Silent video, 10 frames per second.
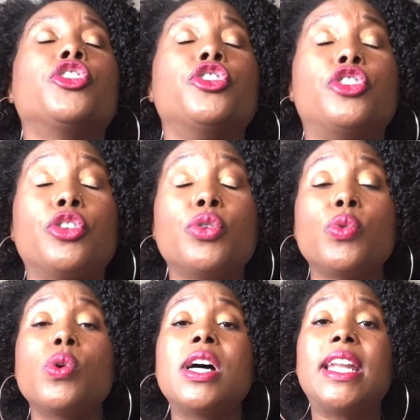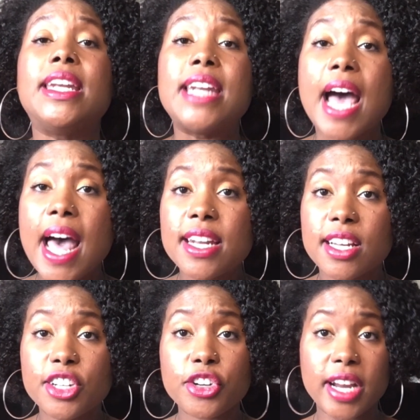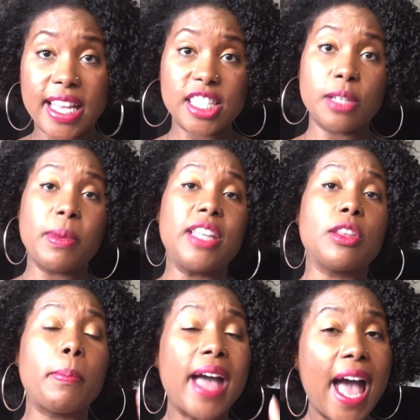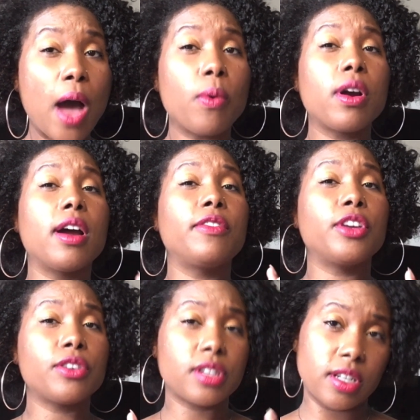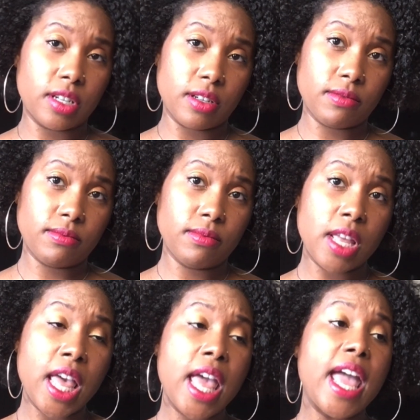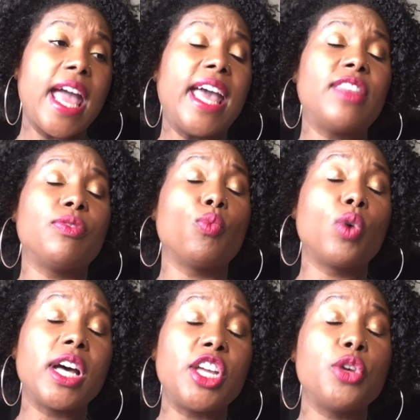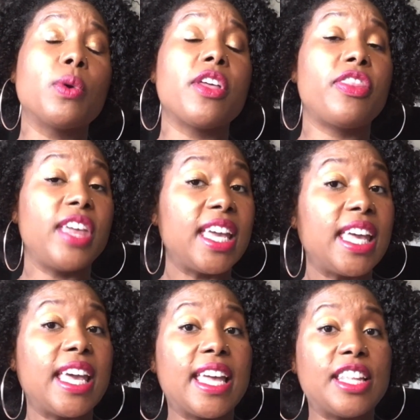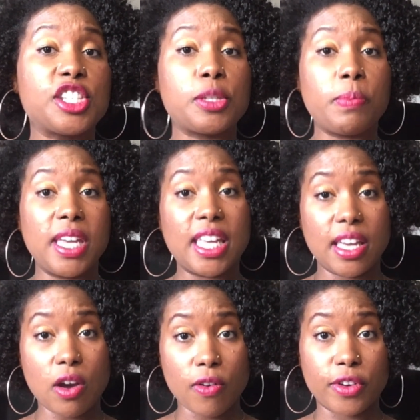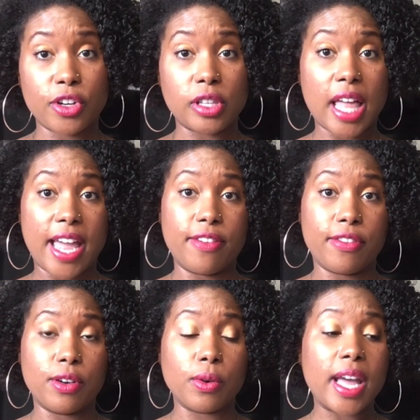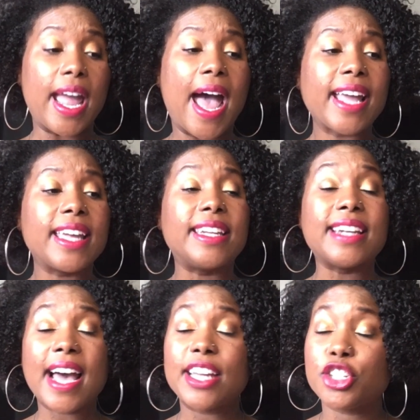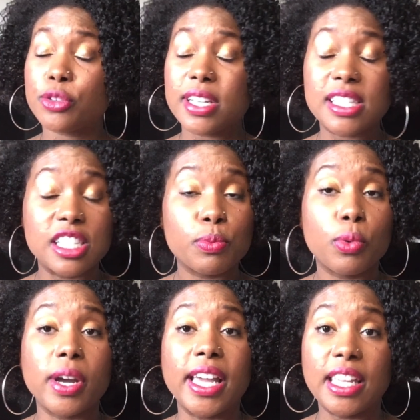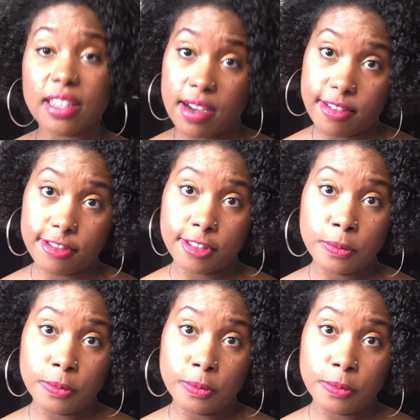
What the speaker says: do not underestimate the power of your tongue and what you are thinking and speaking over your life, okay? I cannot stress this point enough.